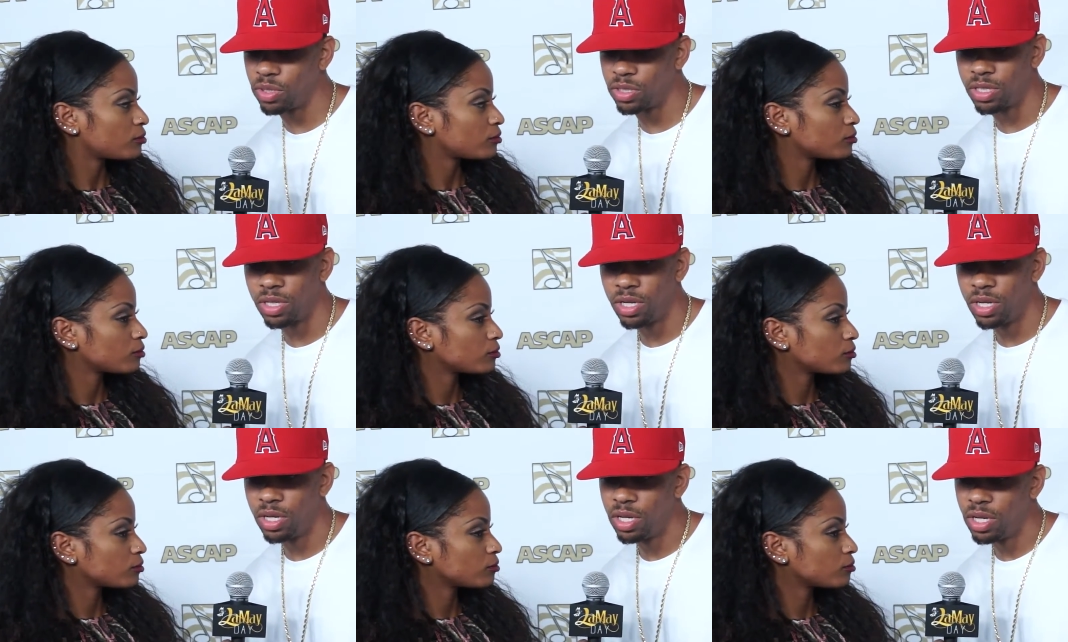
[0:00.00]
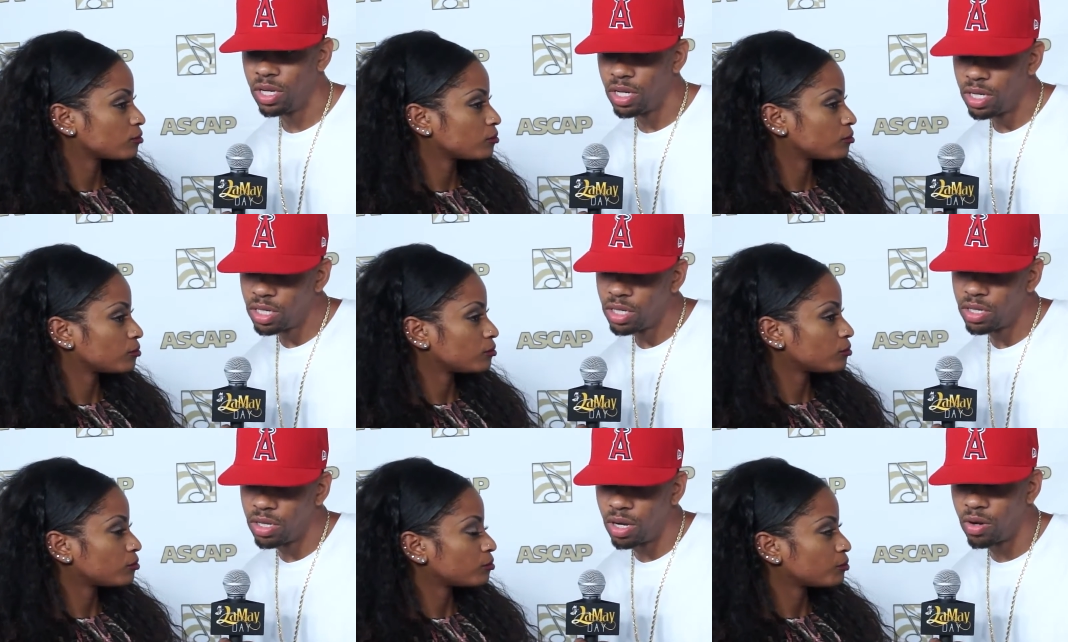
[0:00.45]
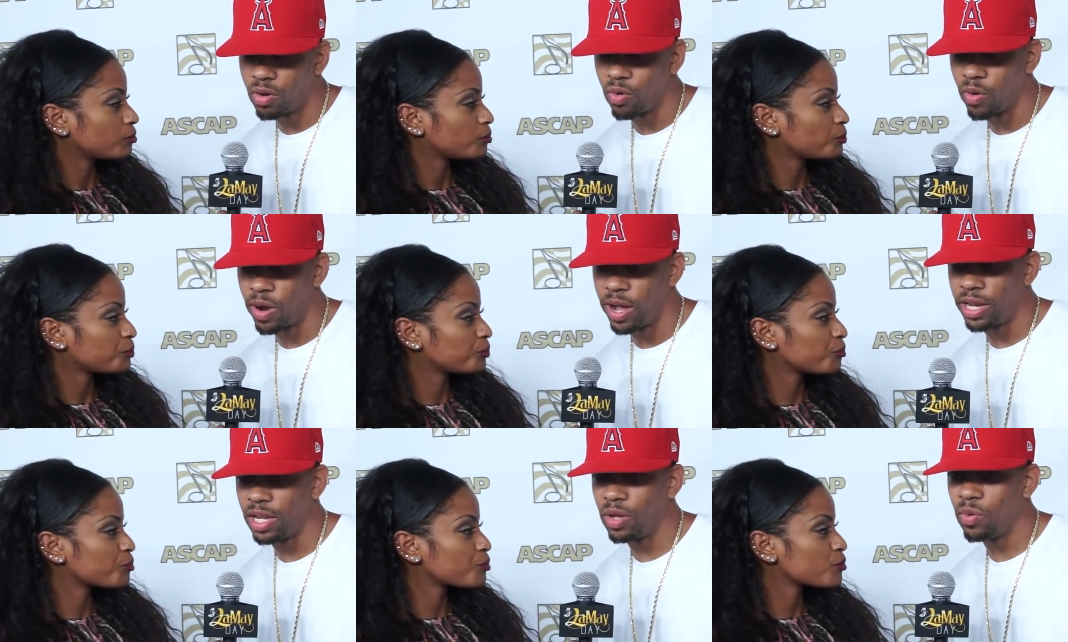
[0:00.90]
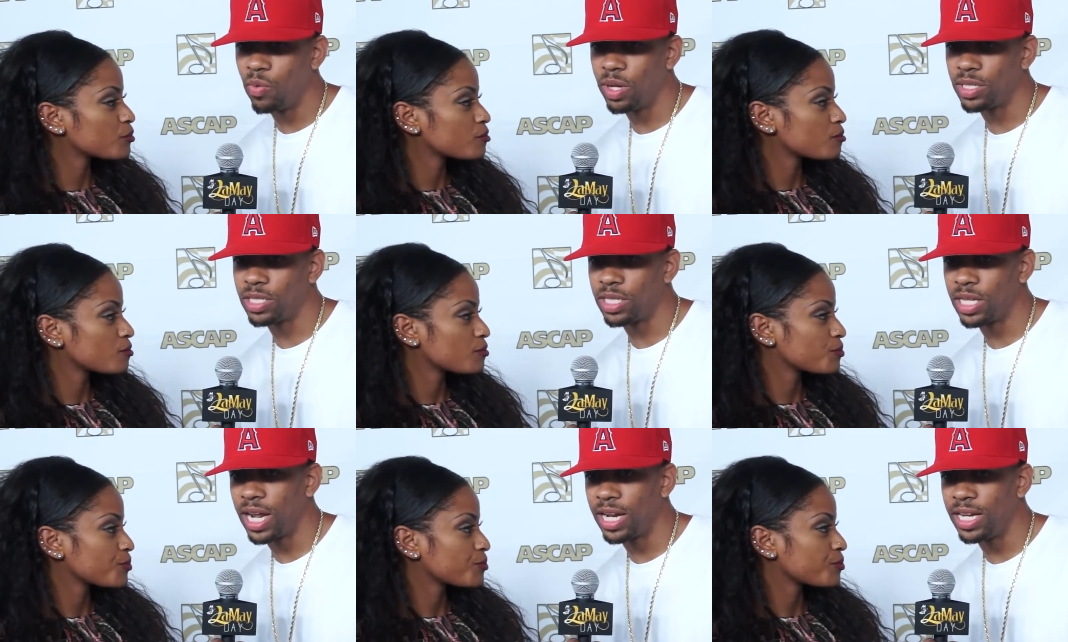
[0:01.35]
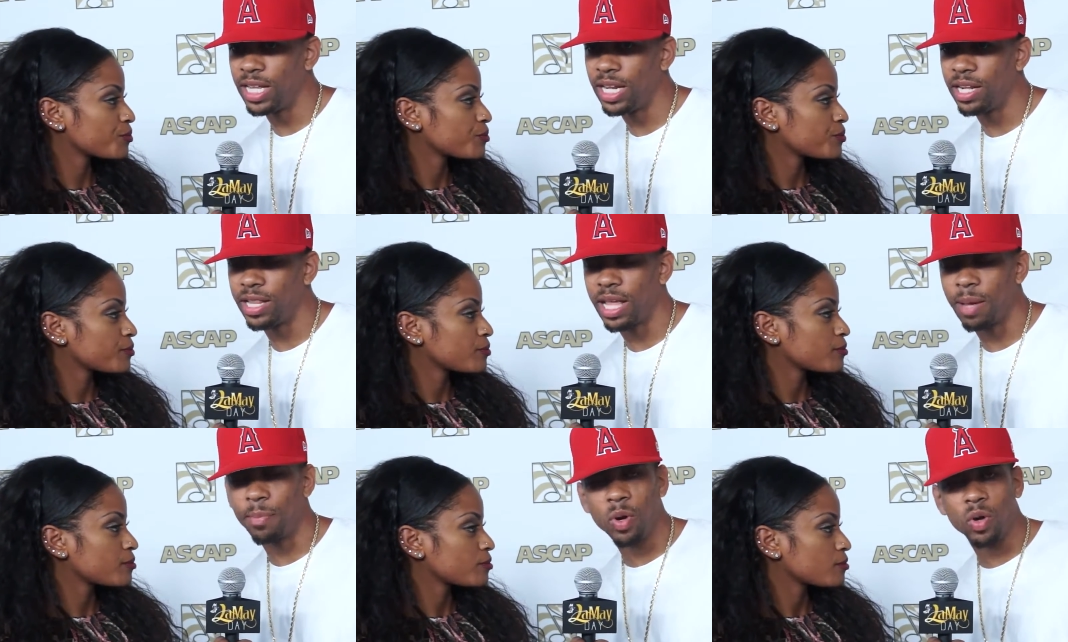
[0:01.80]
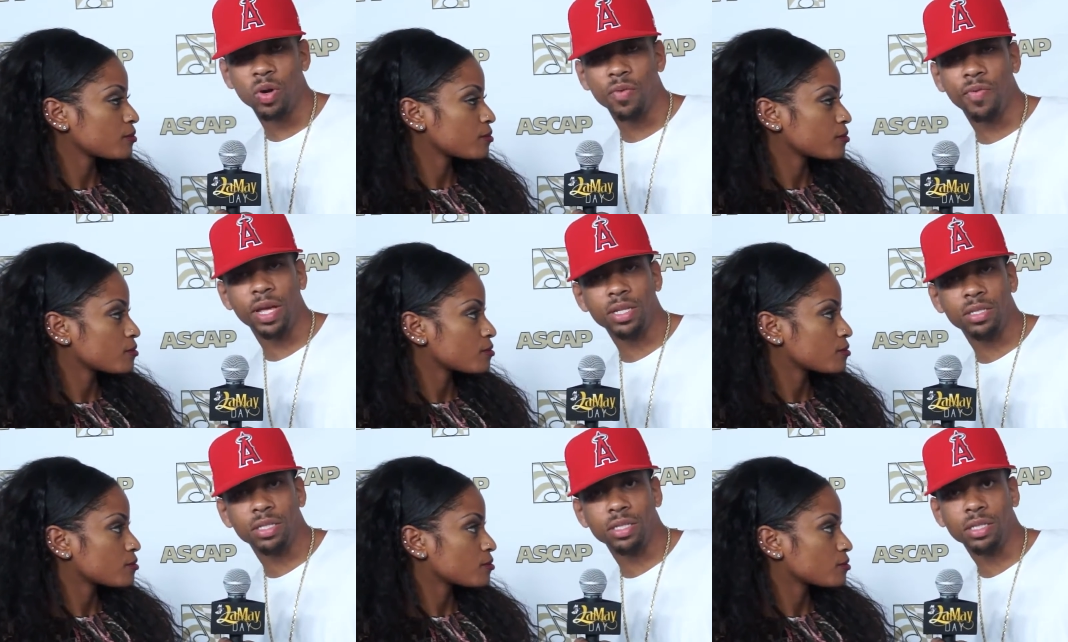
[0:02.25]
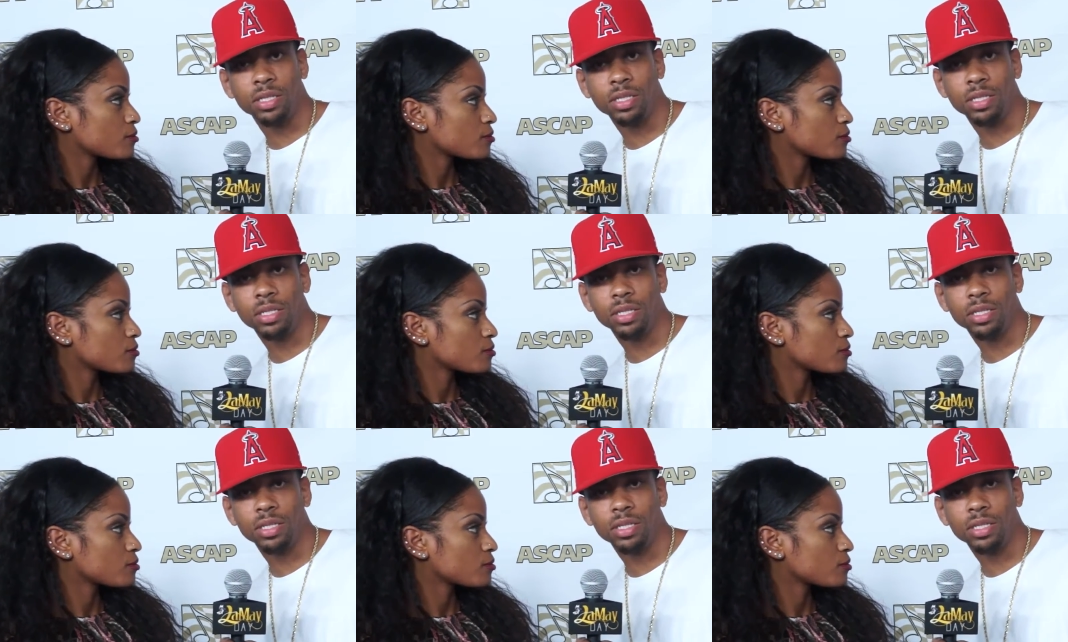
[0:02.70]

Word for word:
Speaker 1: was, you know, grinding once and I needed that motivation.